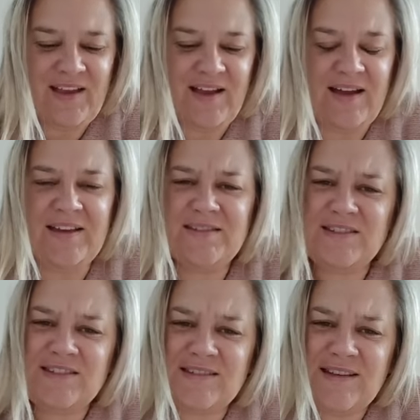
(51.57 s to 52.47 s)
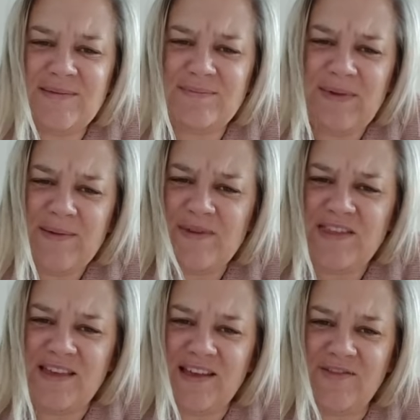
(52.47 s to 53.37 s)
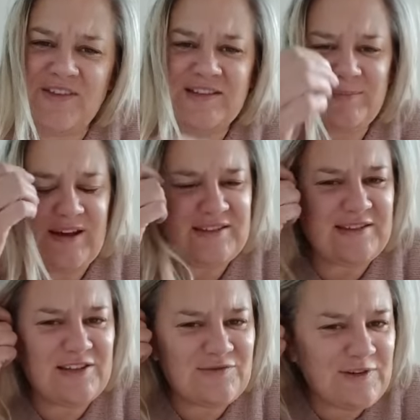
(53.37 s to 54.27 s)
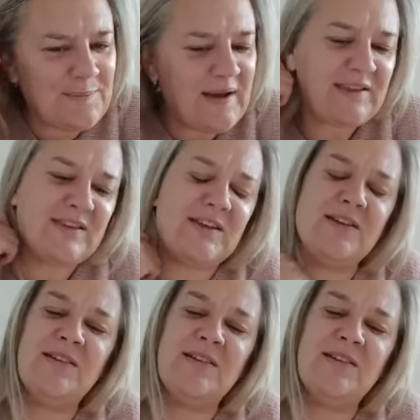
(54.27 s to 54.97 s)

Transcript: it just made me think of this passage from Matthew